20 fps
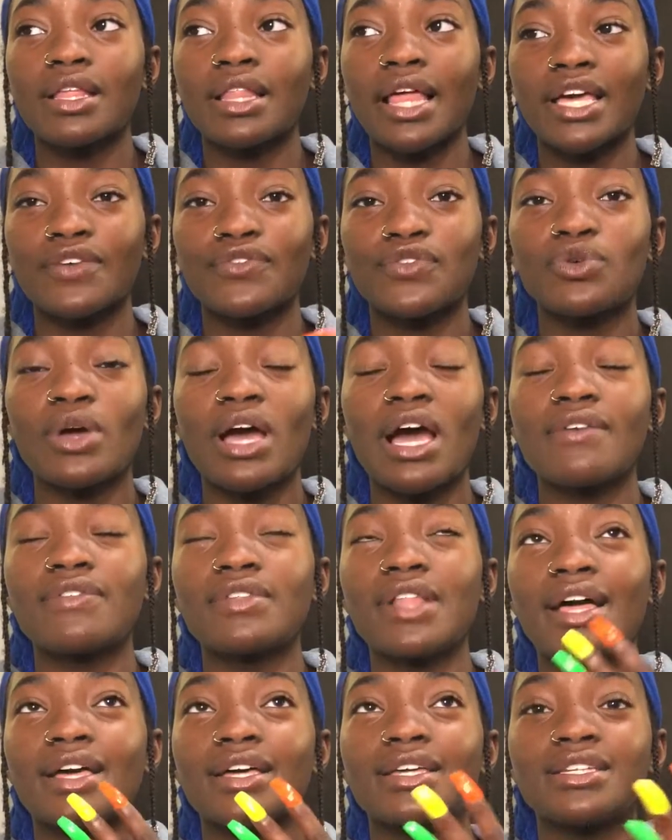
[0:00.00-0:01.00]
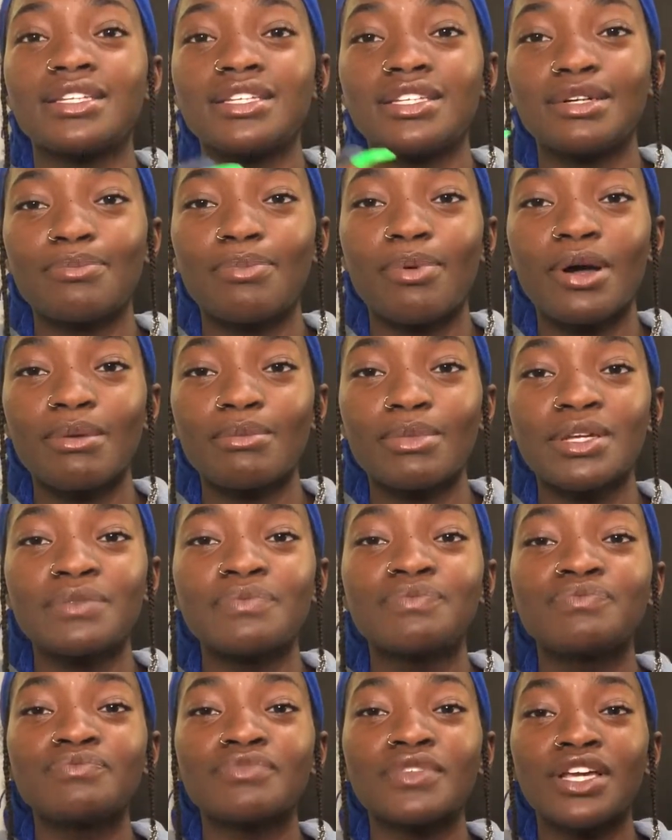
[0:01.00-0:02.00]
Like, if you have like a D appointment,
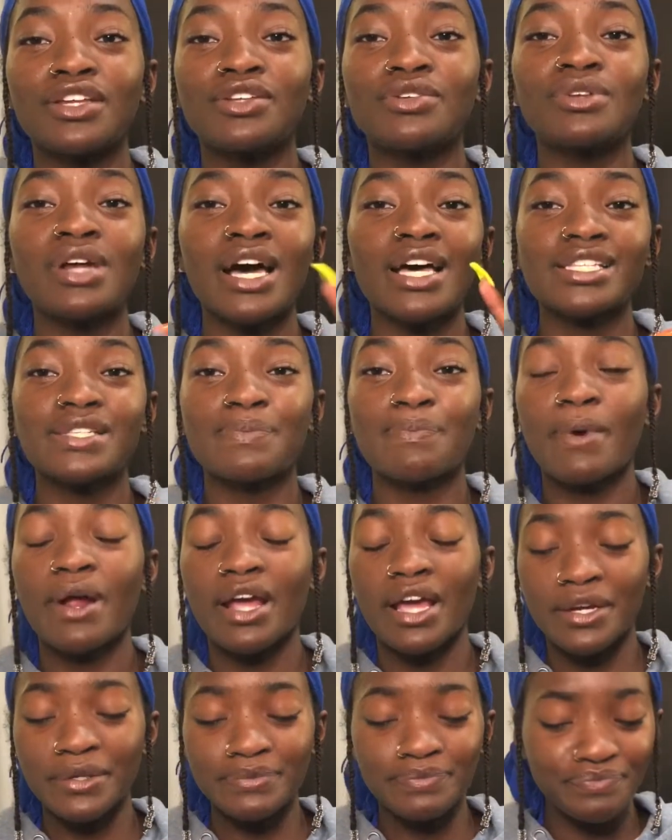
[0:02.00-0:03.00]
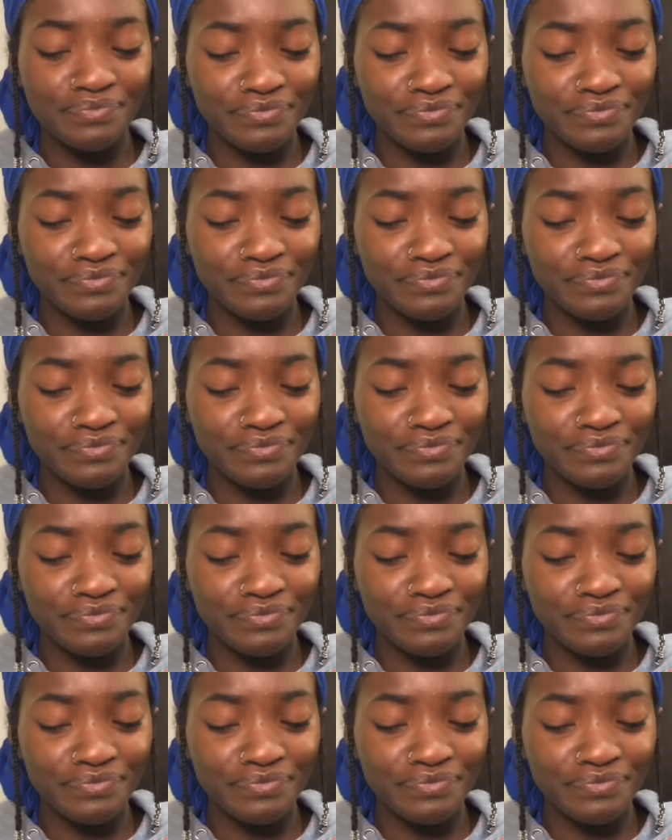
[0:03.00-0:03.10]
do not spray